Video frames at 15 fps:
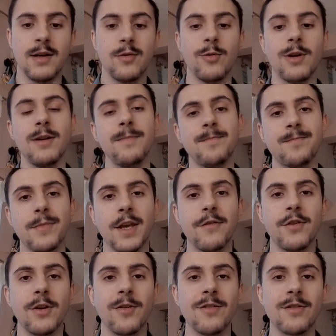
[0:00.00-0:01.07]
Well, if
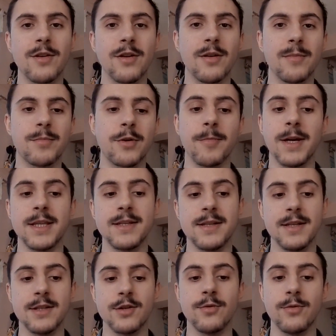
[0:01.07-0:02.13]
you use the
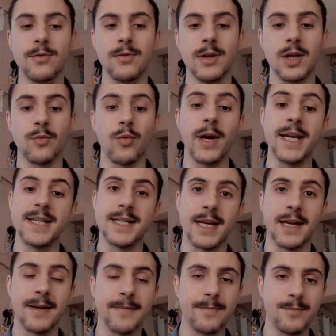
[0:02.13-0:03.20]
propensity score in
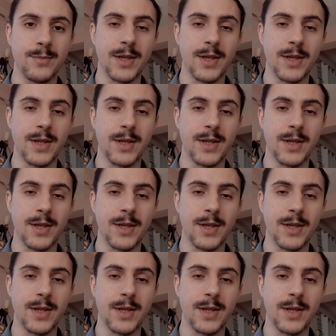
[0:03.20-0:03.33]
weighting,